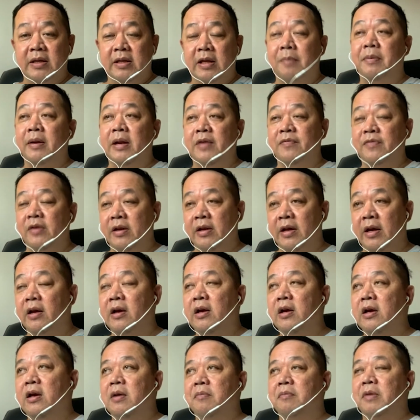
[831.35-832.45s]
They believe in that.
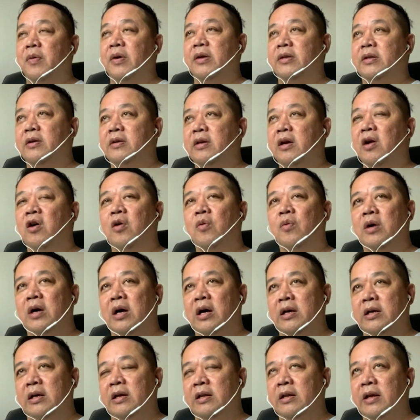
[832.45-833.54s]
But when I tell them, oh
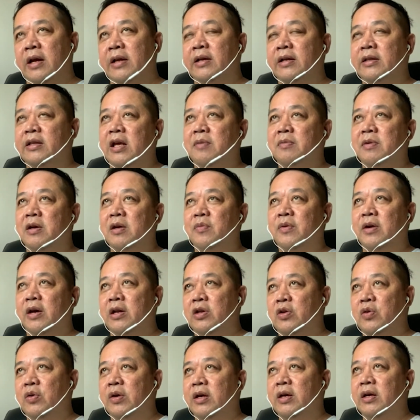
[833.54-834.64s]
well, in entertainment we are
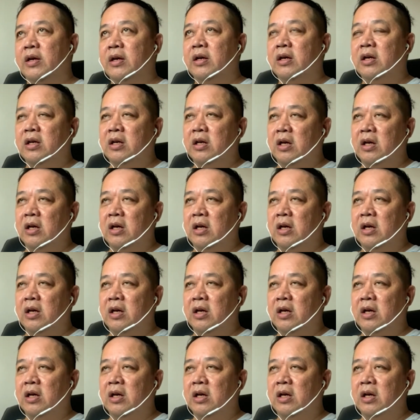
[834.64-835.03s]
doing